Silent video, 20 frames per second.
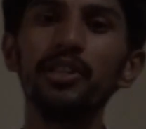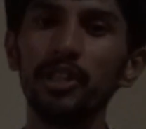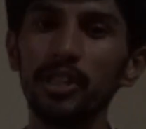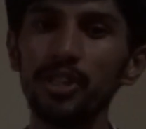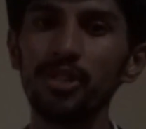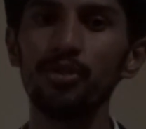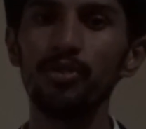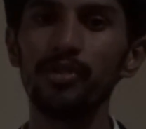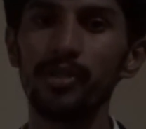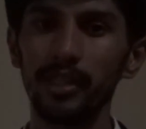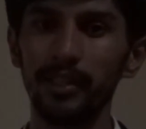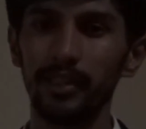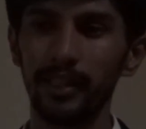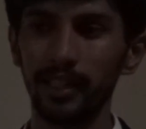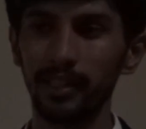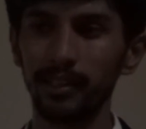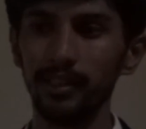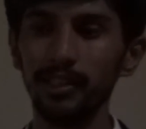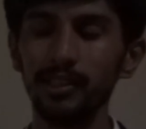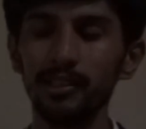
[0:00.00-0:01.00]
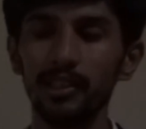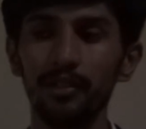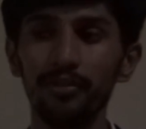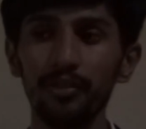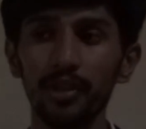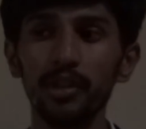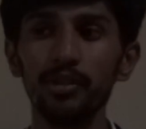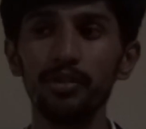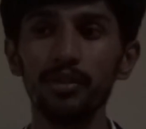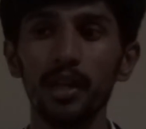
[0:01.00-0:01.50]
these tools and techniques
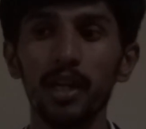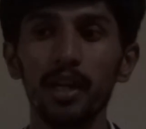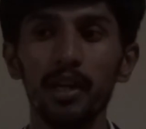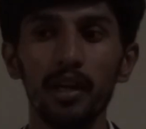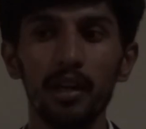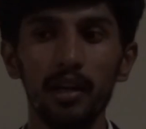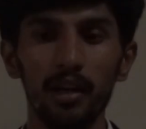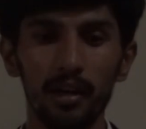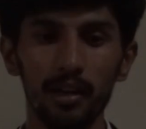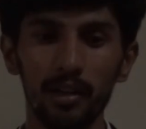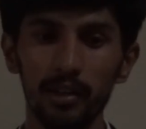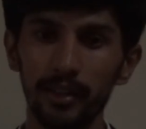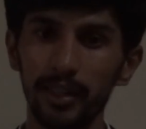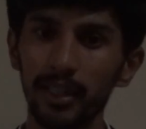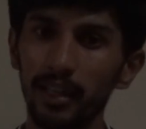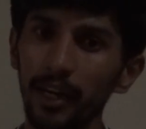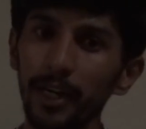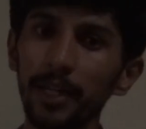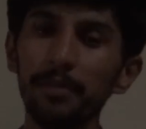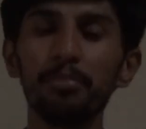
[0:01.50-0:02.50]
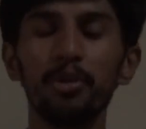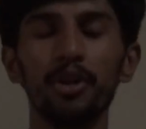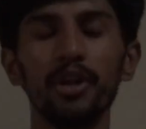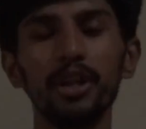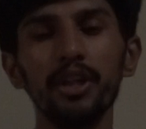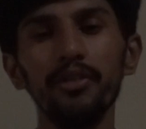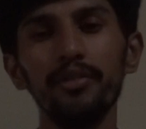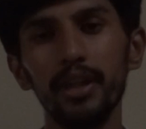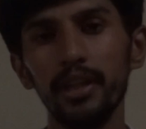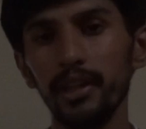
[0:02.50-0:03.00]
regarding
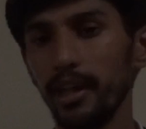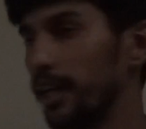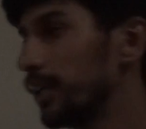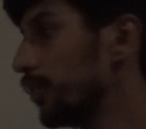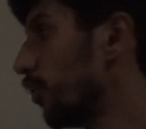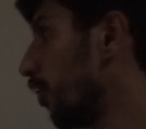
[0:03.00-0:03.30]
productivity and